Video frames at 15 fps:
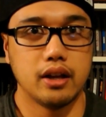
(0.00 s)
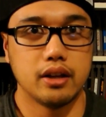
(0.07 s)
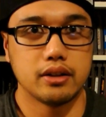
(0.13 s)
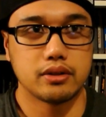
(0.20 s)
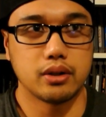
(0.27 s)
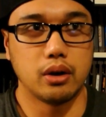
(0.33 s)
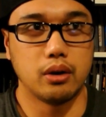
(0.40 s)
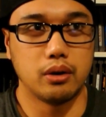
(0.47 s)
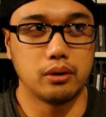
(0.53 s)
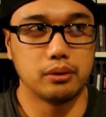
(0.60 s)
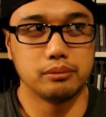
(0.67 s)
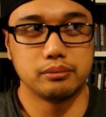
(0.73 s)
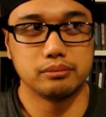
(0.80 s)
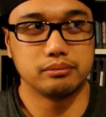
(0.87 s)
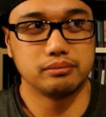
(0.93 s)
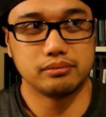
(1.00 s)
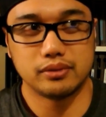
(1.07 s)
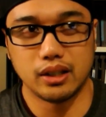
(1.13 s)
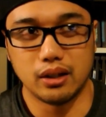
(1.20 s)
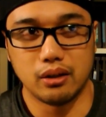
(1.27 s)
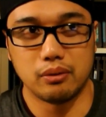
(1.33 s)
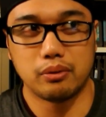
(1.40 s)
So,
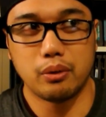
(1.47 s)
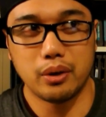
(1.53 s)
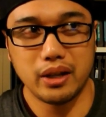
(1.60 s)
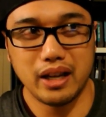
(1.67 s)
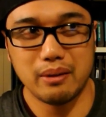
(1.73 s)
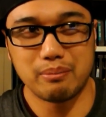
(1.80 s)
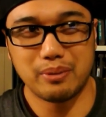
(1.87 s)
you know, 48